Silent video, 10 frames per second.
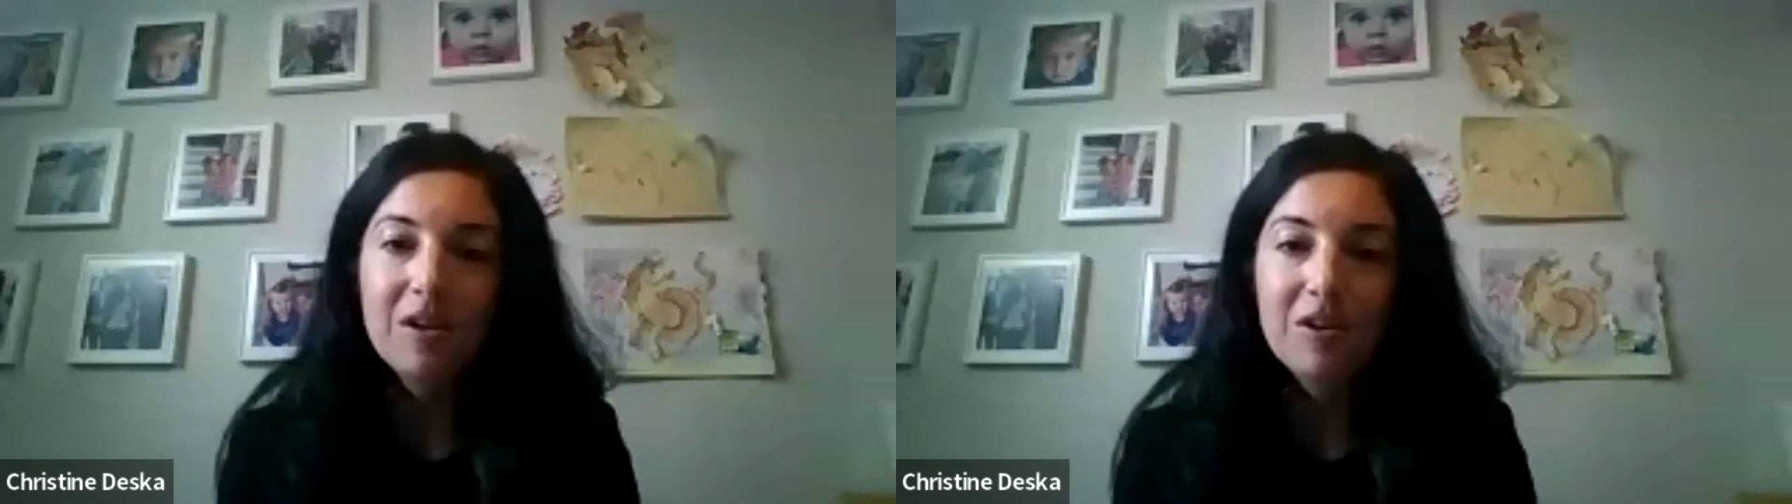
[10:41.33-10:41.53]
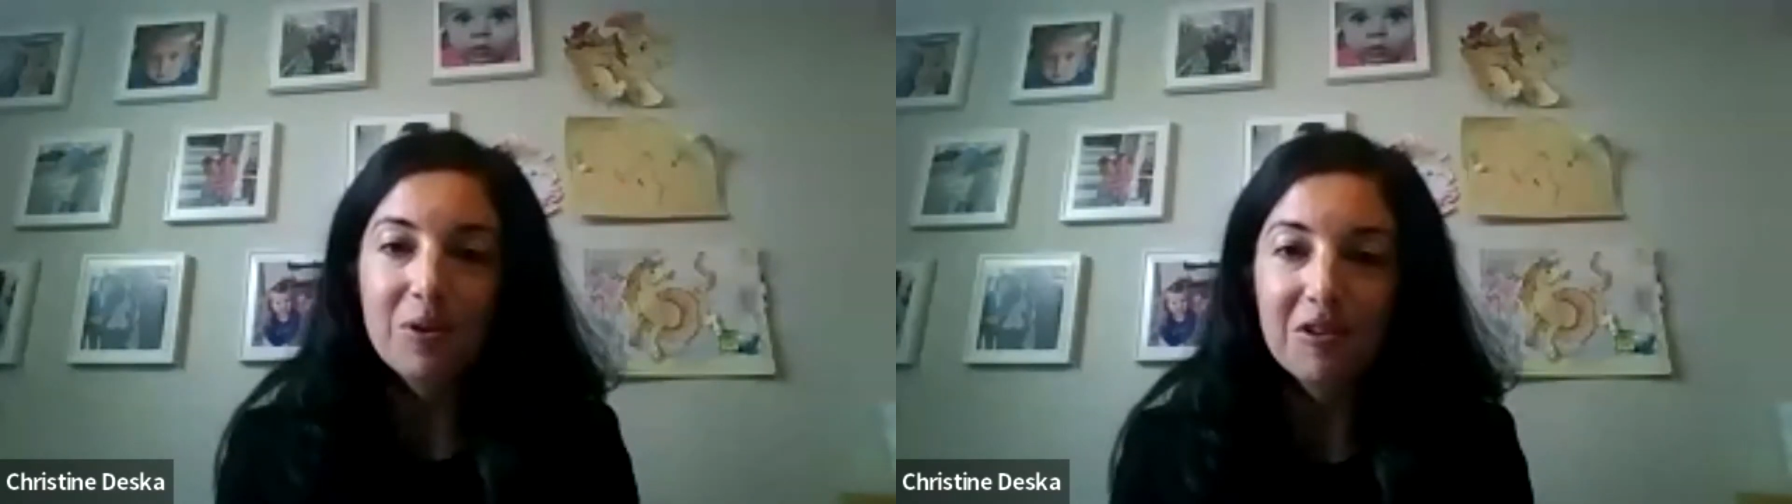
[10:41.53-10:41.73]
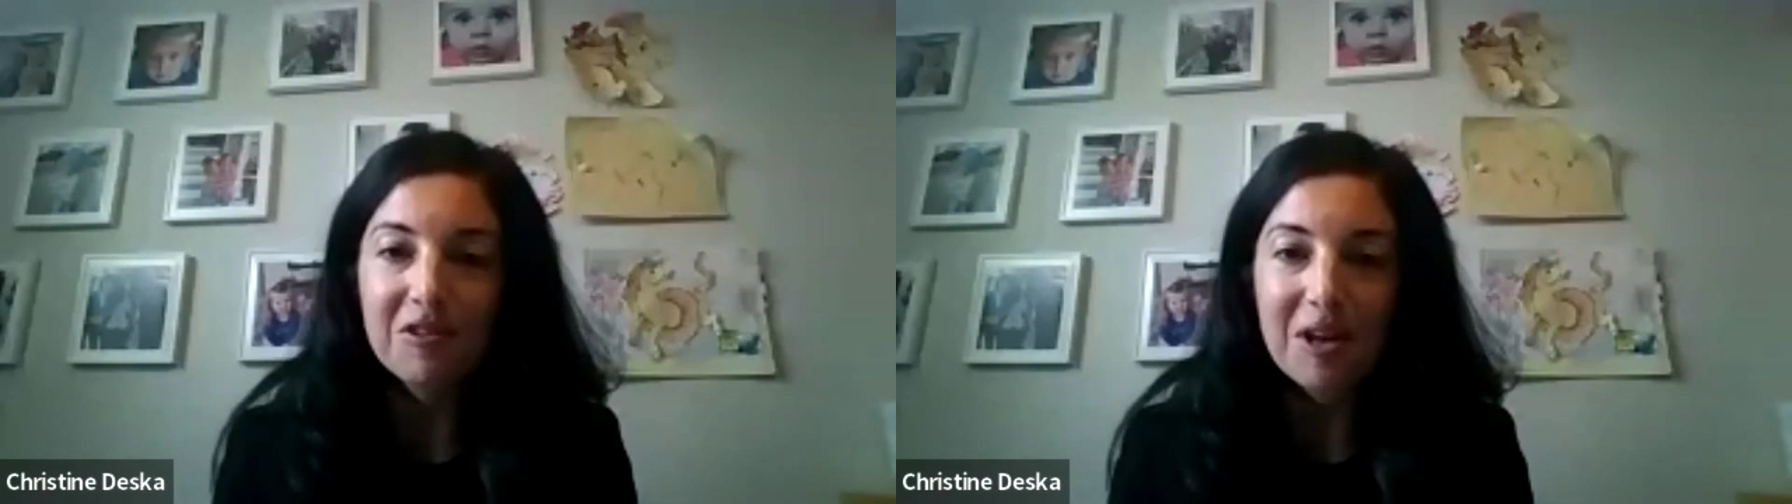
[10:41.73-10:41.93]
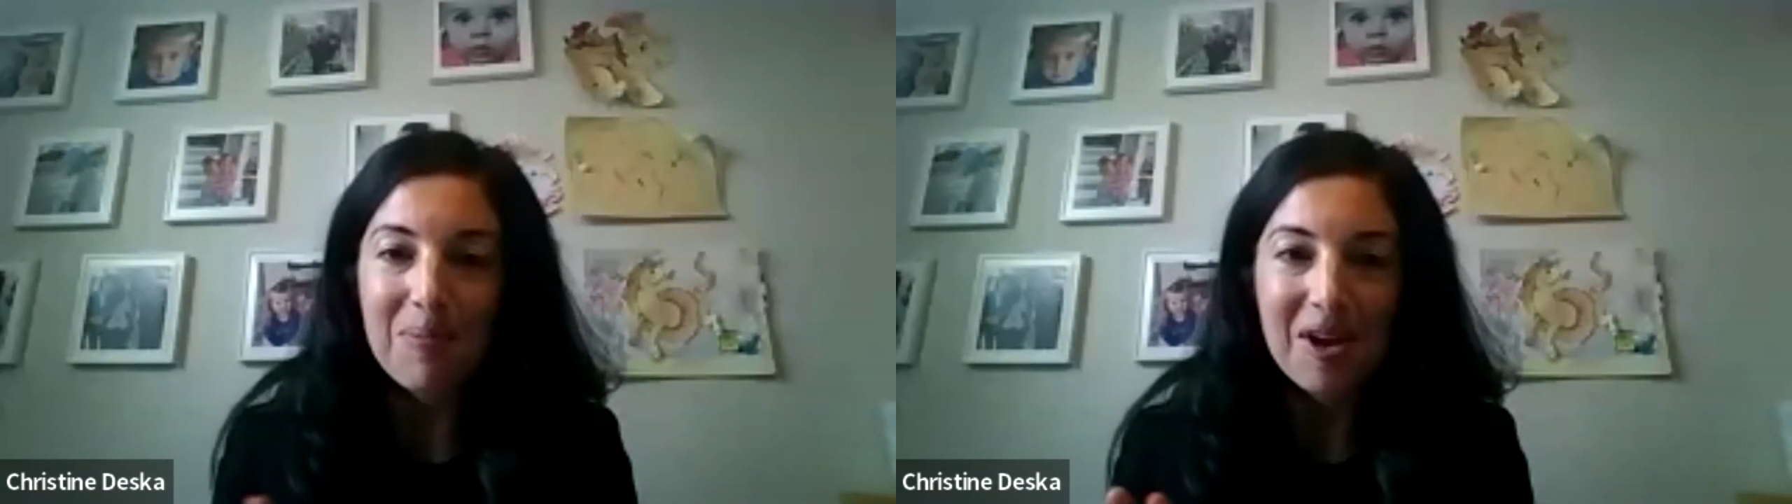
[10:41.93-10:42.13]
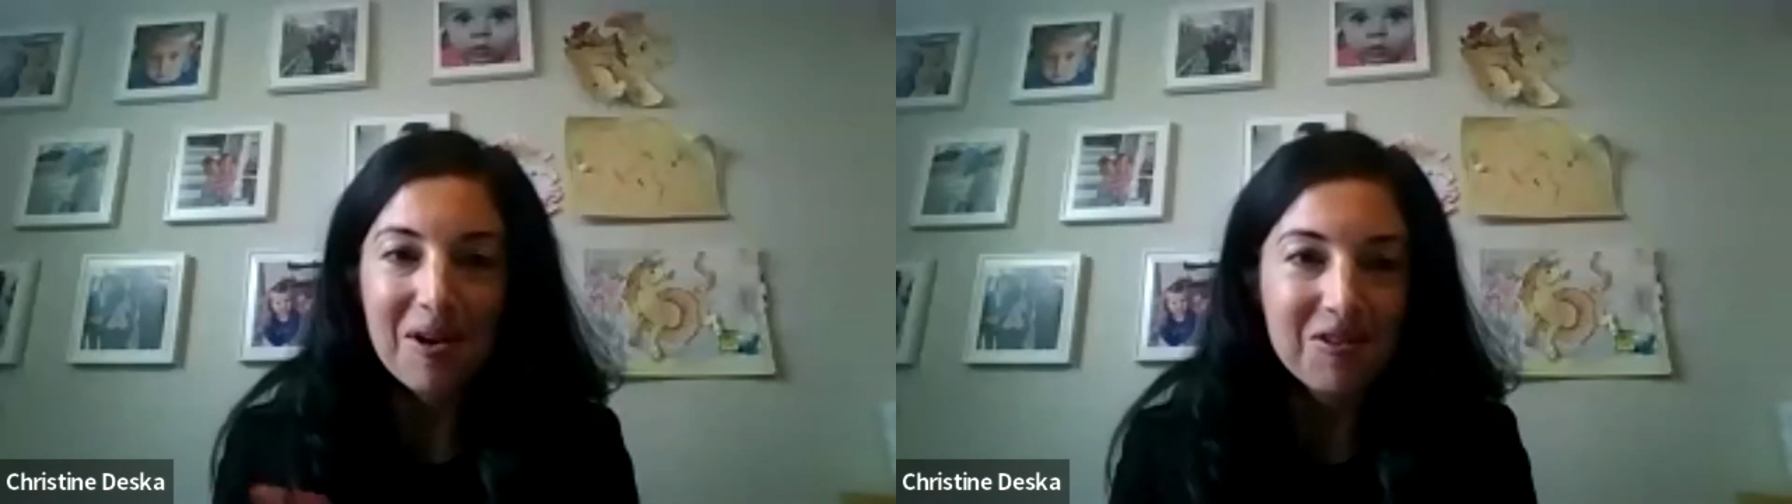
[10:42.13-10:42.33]
So I'll
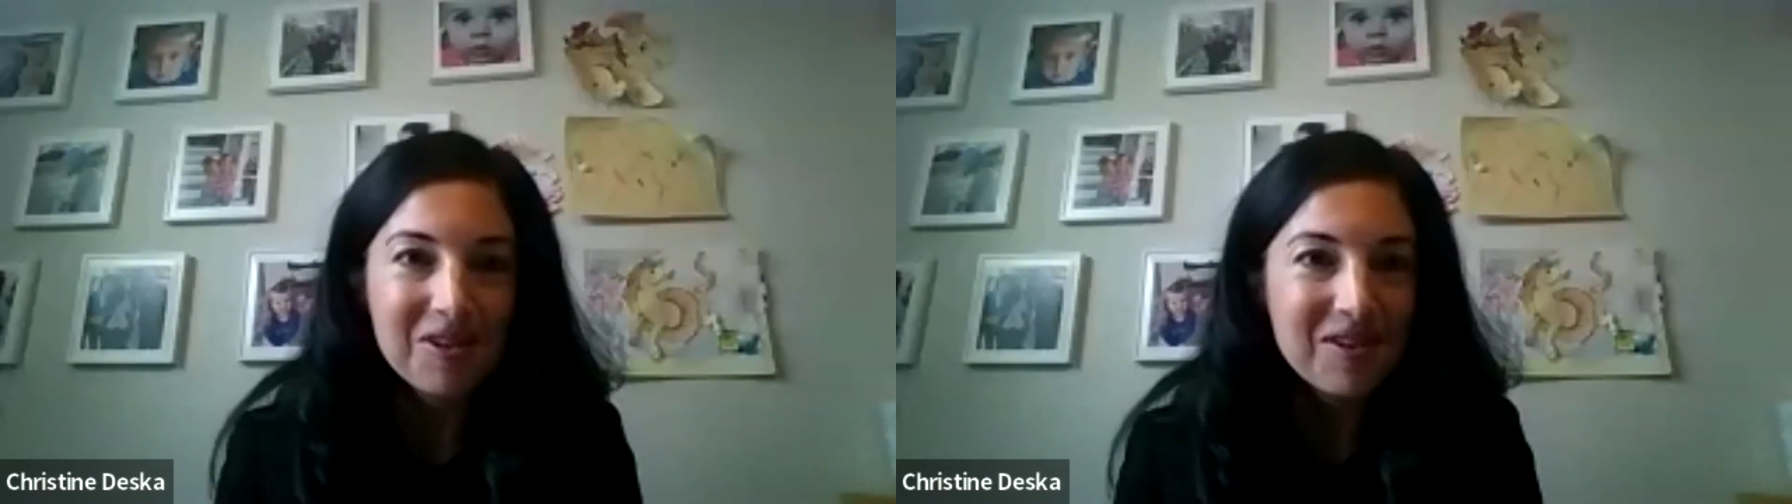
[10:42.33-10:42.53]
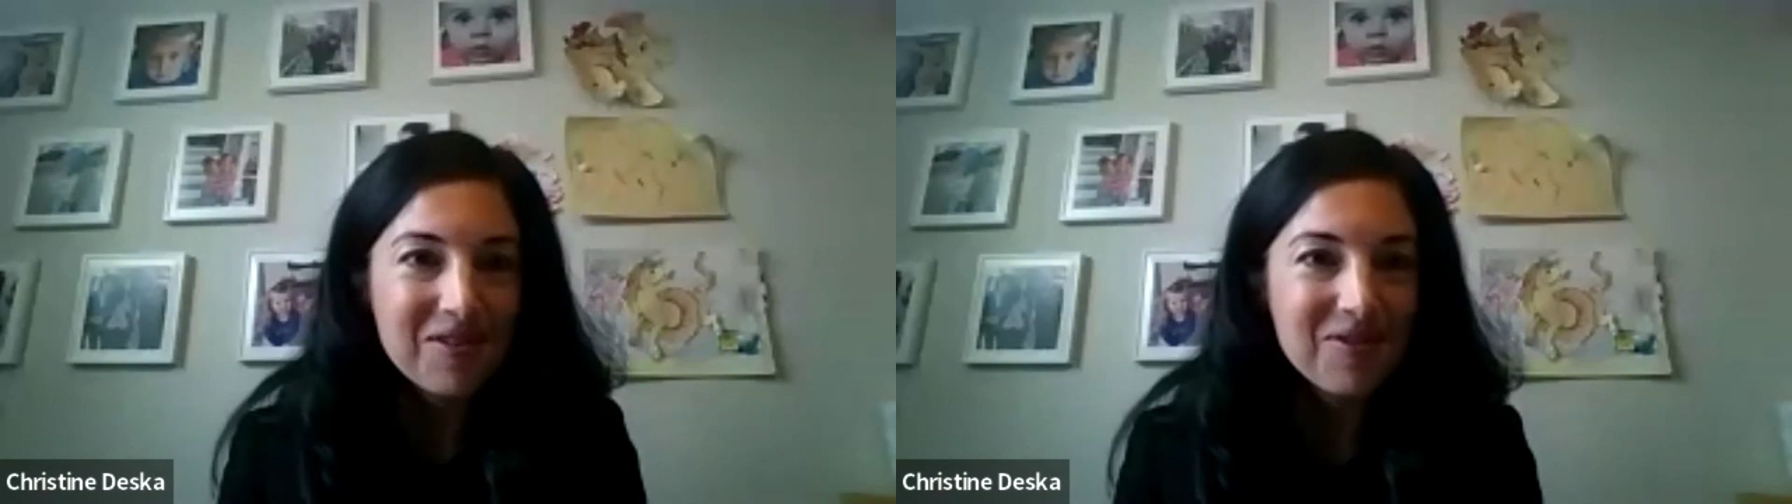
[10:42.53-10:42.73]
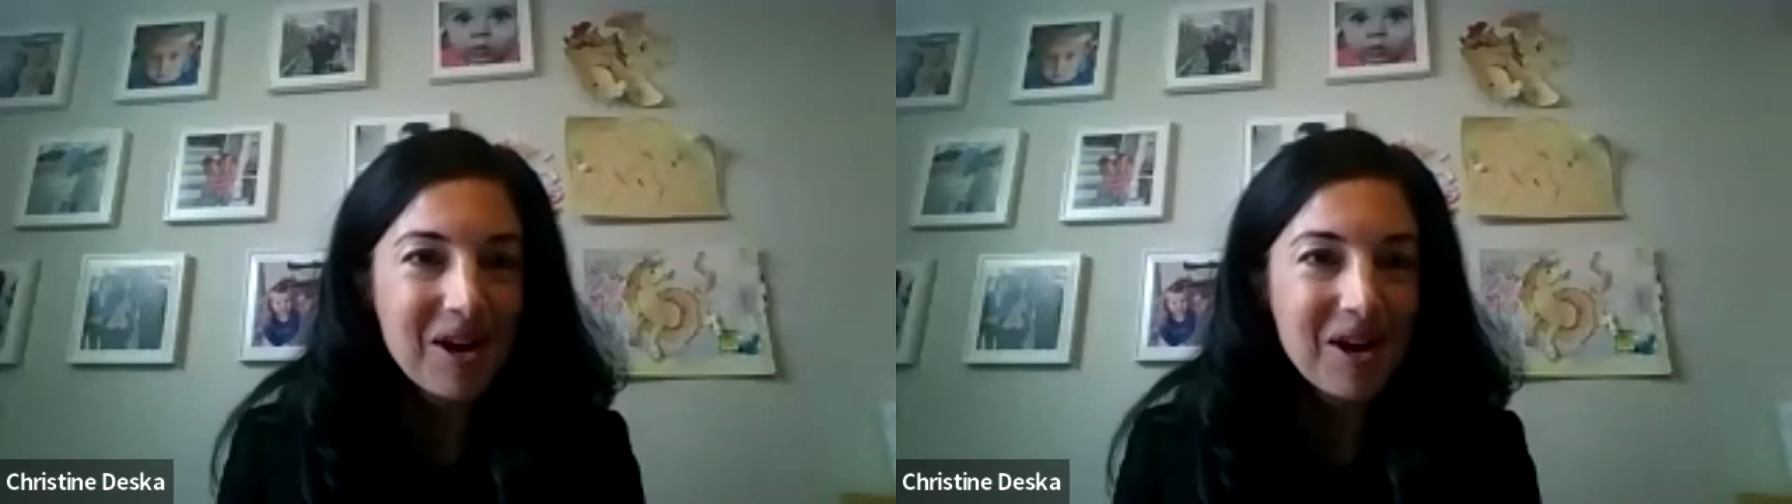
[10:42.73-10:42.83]
stop there and see if